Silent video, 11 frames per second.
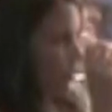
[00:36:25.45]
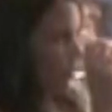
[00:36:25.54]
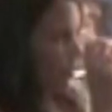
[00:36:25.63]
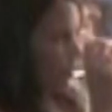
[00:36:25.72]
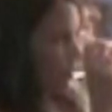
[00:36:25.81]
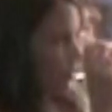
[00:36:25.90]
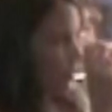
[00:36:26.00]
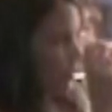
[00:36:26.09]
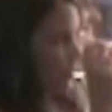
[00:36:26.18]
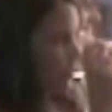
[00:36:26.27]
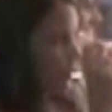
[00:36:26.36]
for
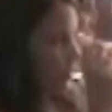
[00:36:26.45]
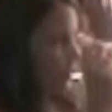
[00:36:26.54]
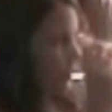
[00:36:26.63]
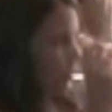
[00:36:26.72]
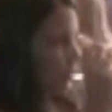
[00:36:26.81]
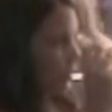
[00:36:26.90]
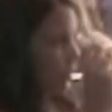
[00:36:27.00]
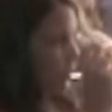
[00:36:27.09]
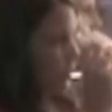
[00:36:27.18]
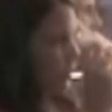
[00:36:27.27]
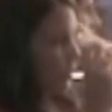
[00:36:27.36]
next Thanksgiving.
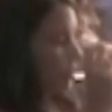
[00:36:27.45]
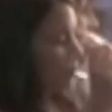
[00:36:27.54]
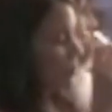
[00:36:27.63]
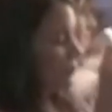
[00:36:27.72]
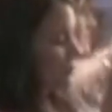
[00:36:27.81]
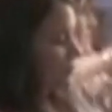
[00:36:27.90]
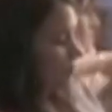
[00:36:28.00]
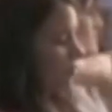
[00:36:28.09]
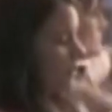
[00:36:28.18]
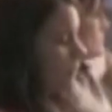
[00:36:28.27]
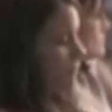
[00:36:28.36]

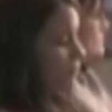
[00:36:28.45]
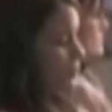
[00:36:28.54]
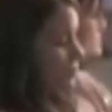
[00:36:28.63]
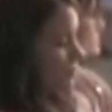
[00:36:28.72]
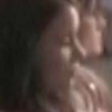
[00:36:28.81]
You've got some